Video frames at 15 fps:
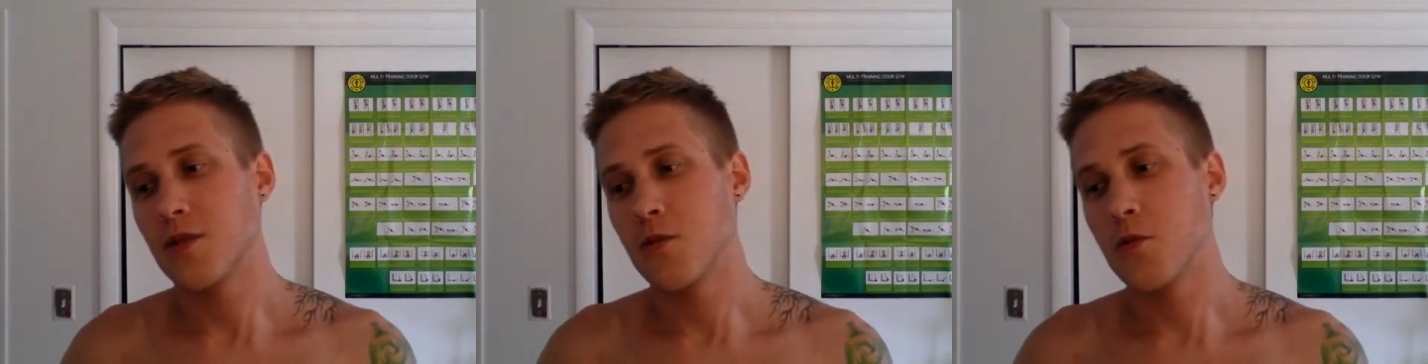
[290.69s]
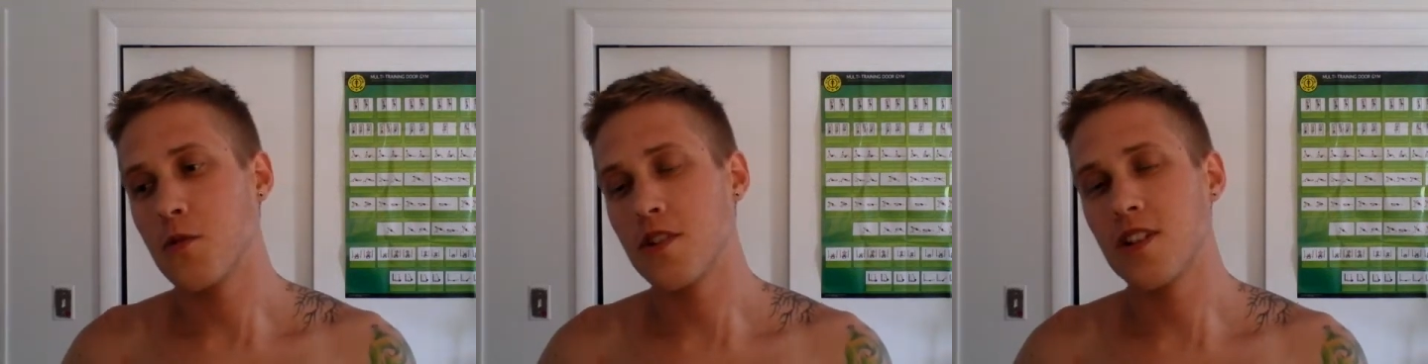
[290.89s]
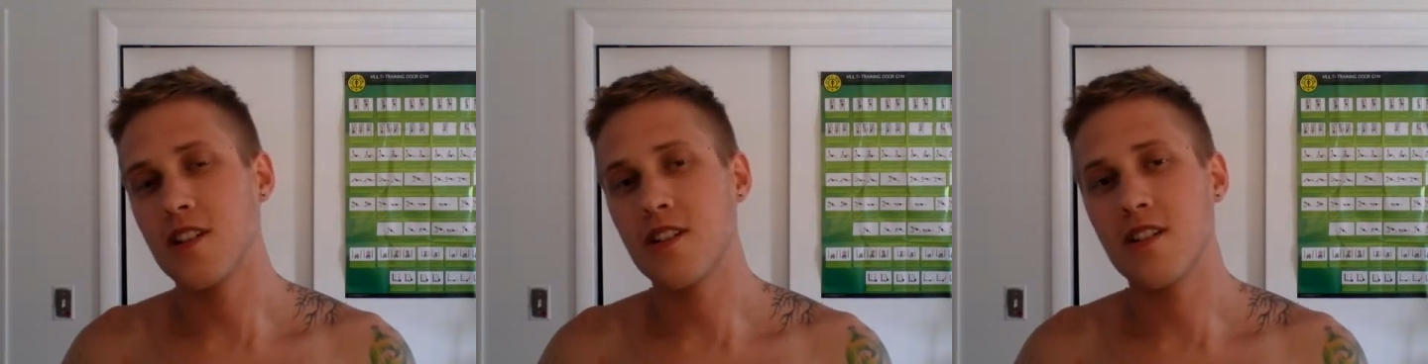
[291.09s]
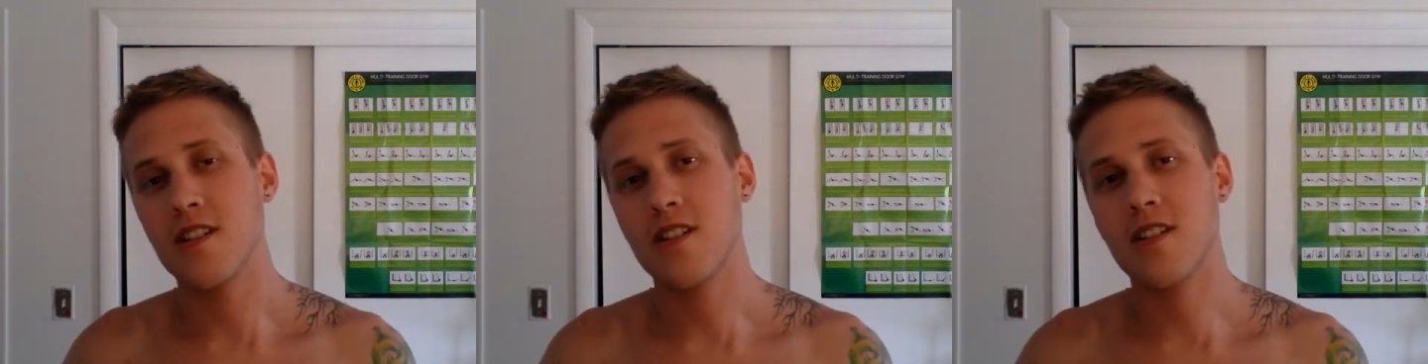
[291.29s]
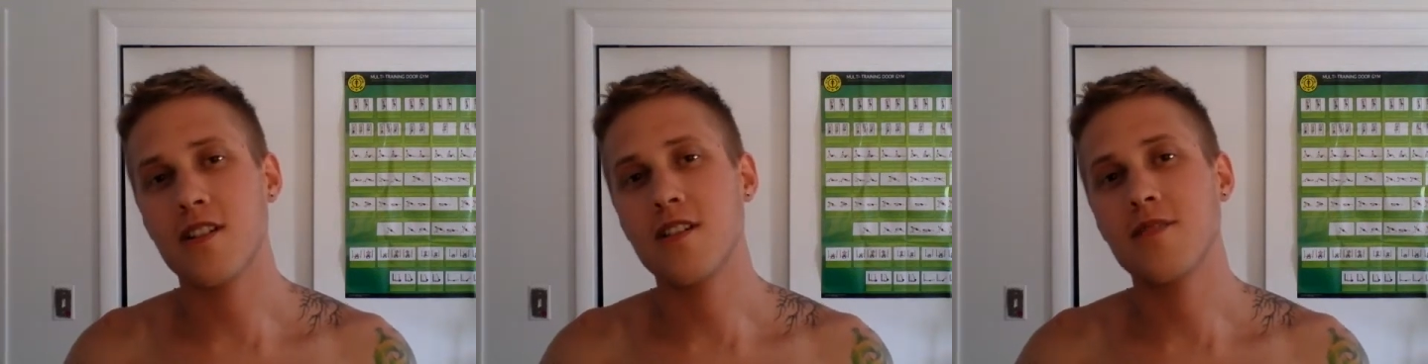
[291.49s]
1
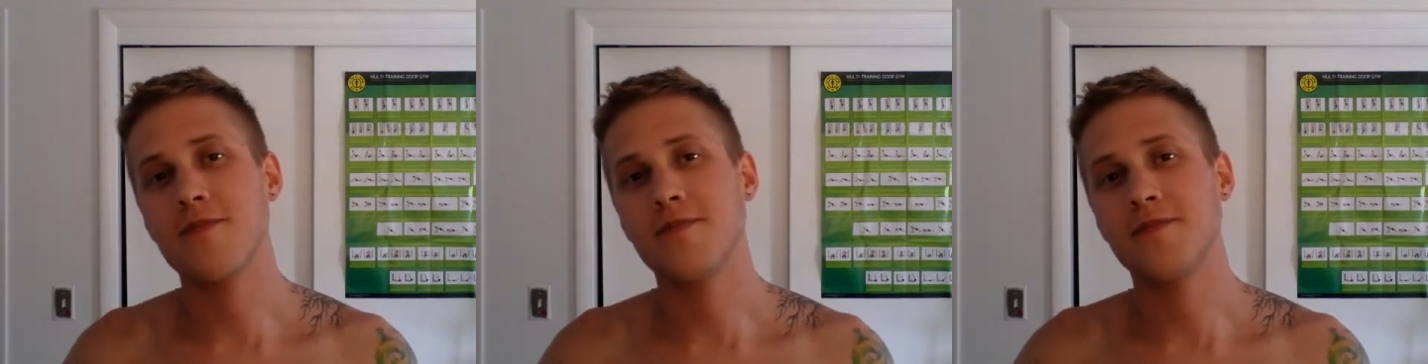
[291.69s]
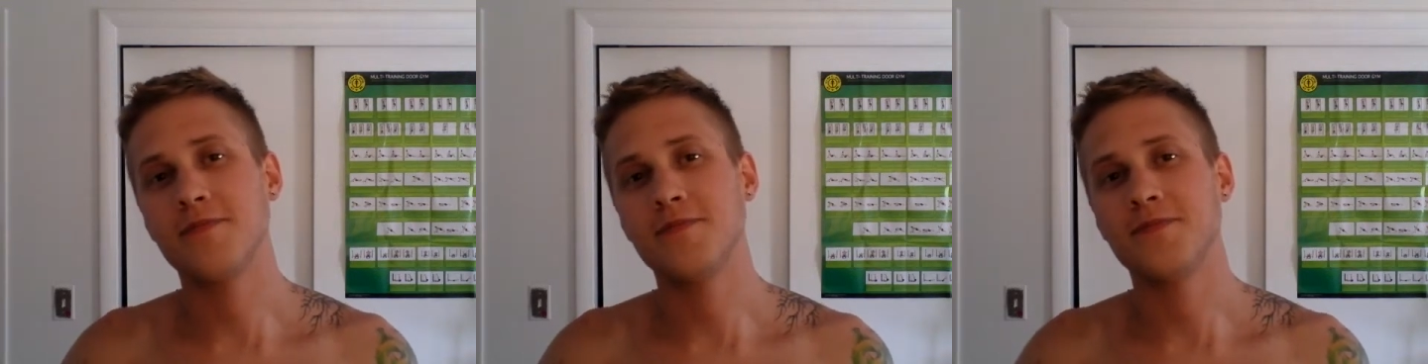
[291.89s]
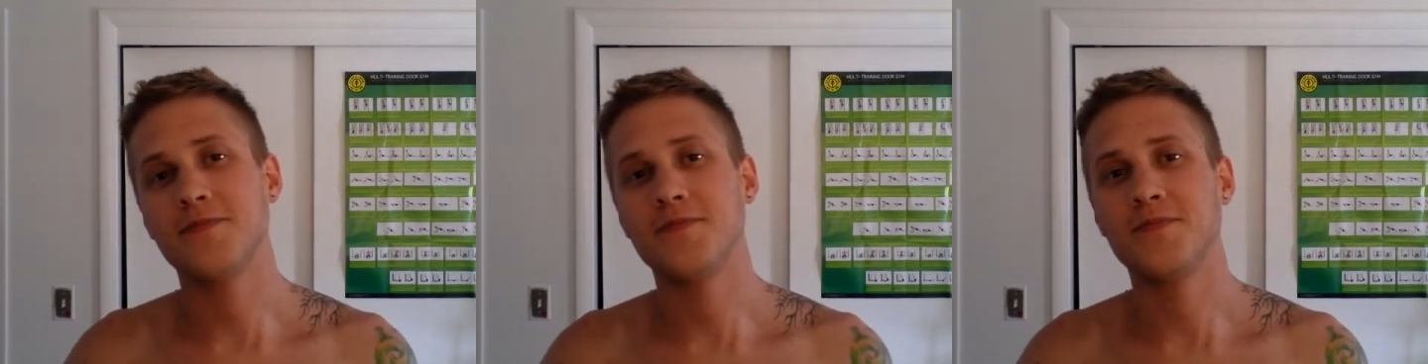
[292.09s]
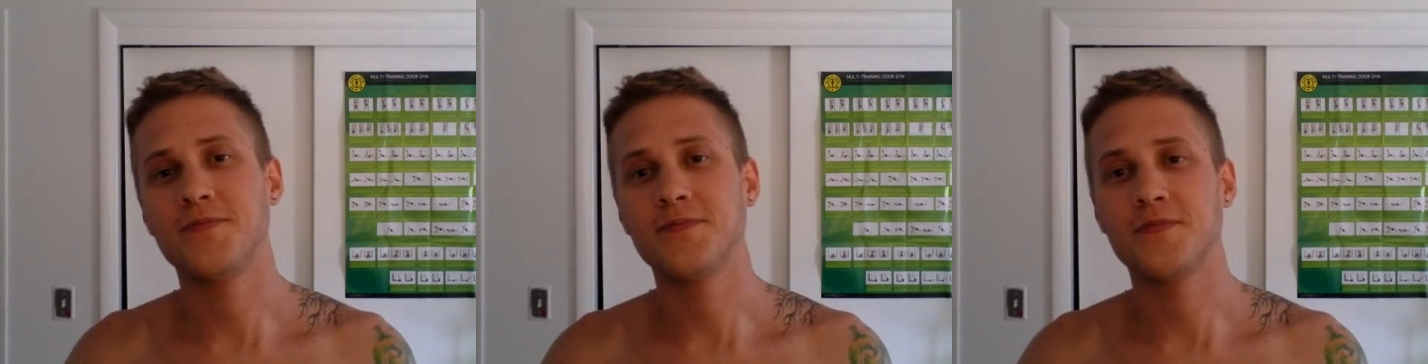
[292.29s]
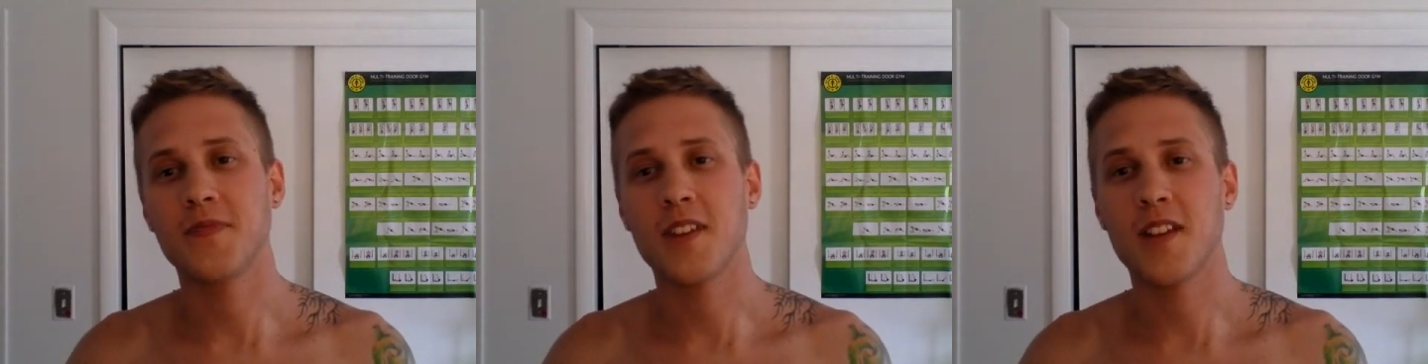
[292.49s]
year
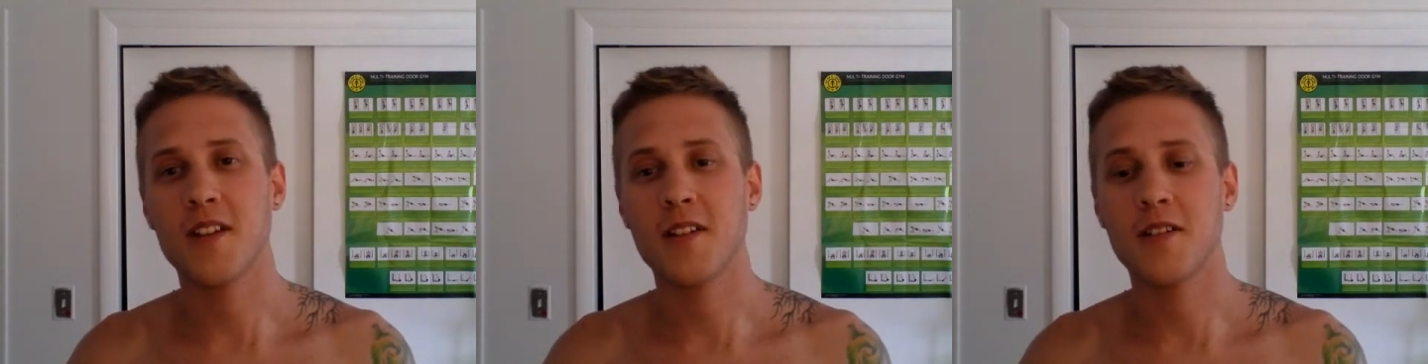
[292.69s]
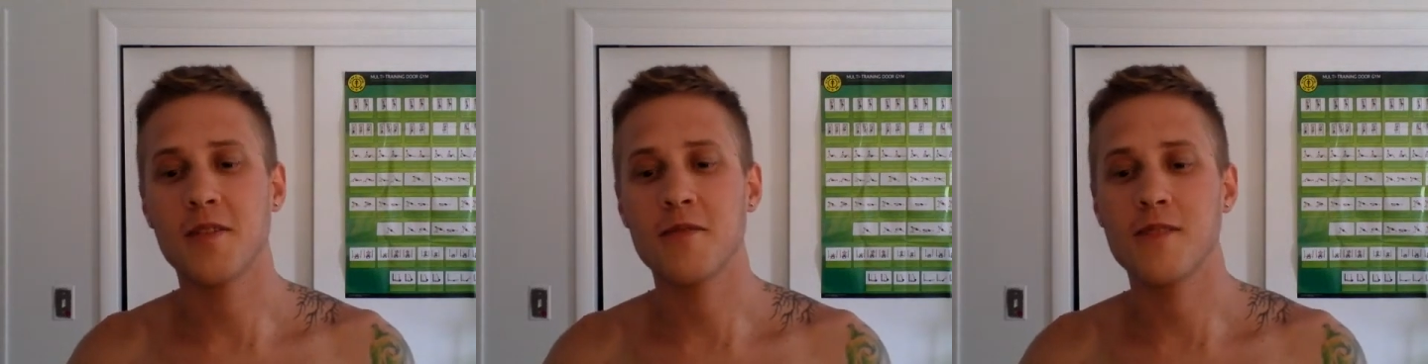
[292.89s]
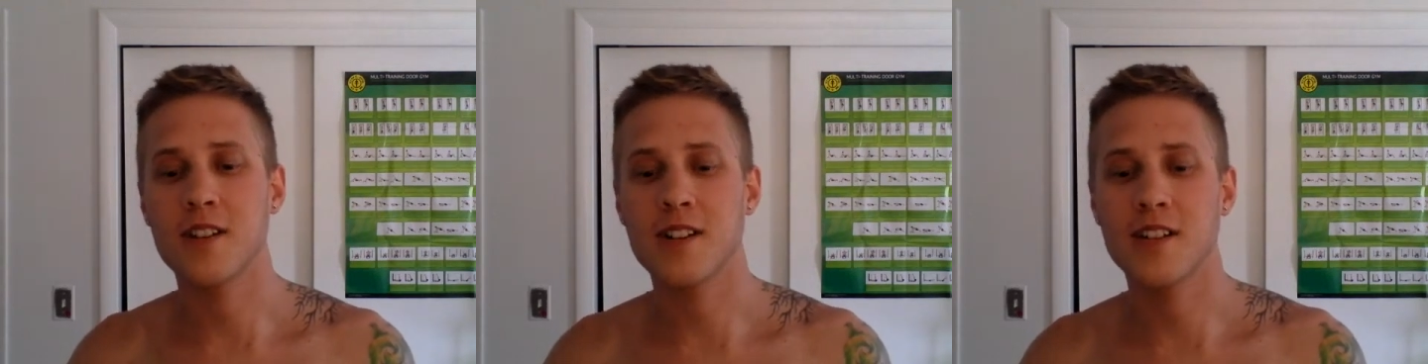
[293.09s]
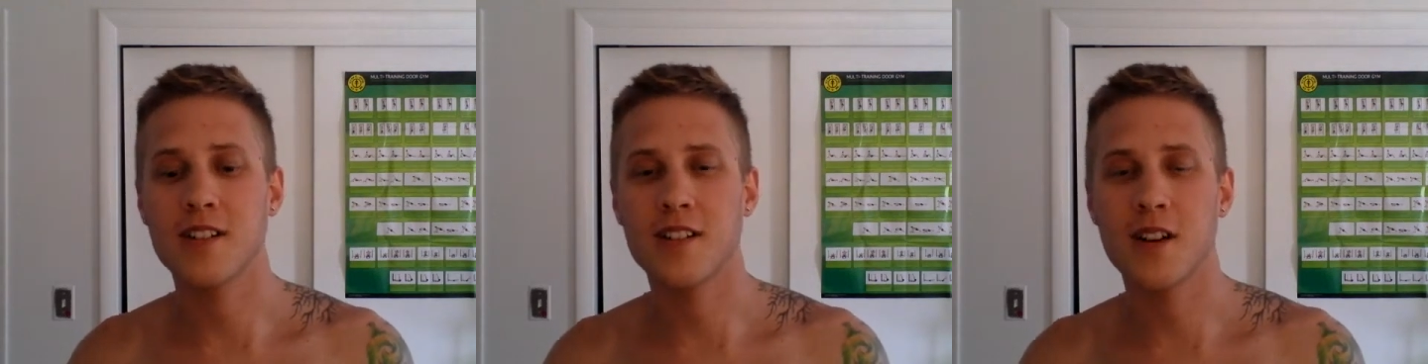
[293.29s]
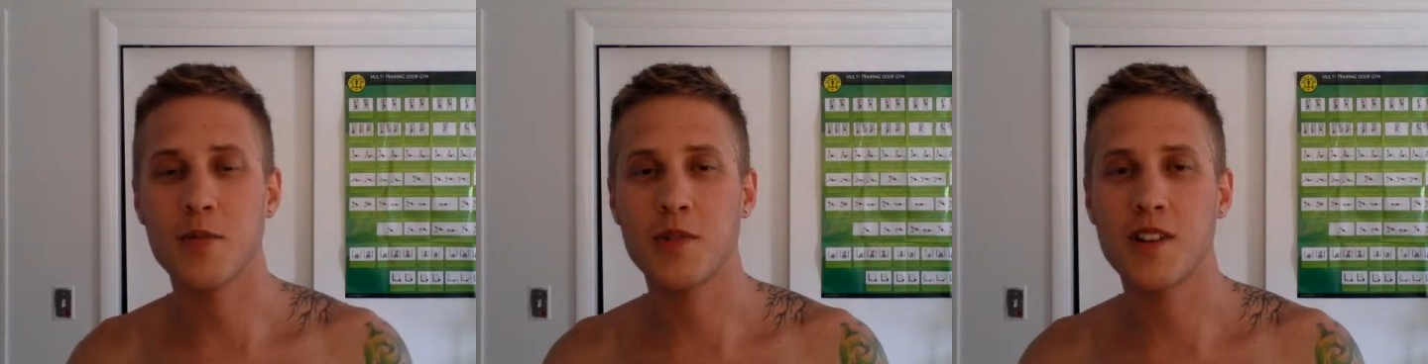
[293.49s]
of
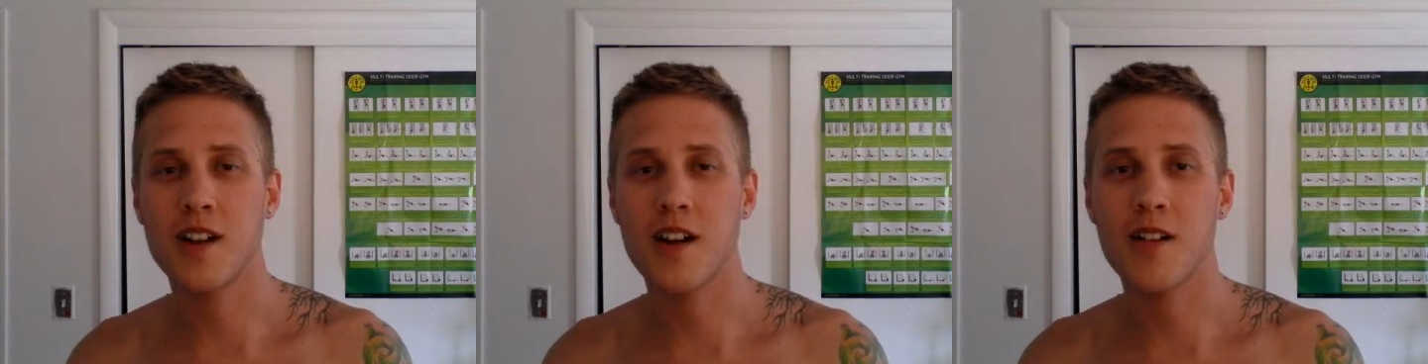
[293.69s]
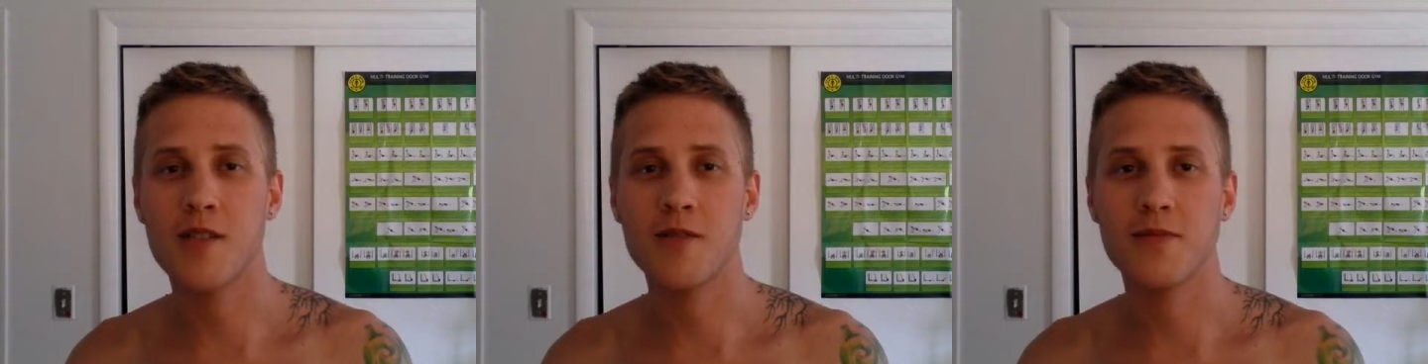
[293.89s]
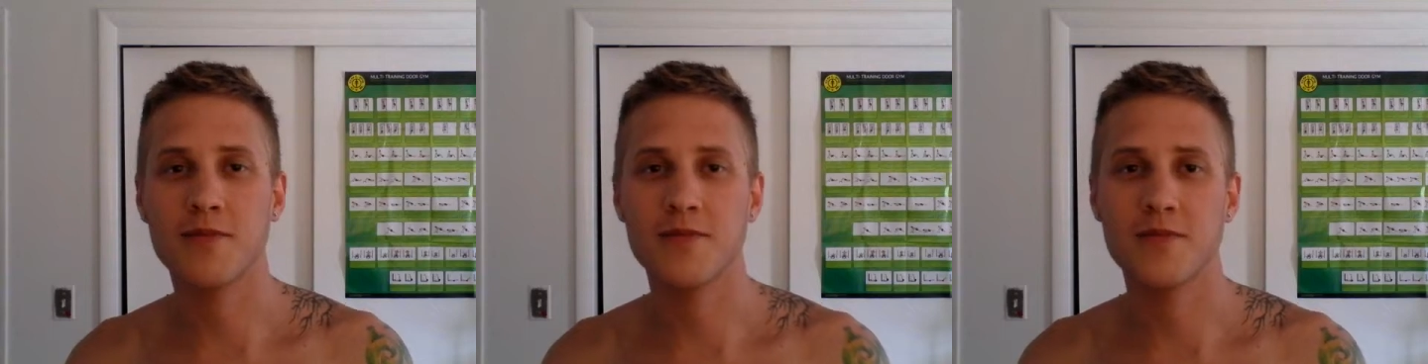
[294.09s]
coming out.